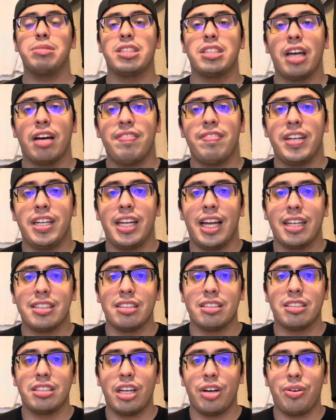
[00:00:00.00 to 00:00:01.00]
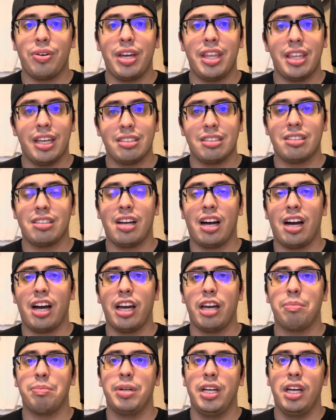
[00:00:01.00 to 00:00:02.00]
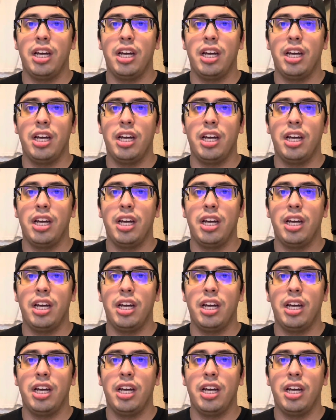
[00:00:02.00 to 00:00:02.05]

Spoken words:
7 necessary this time.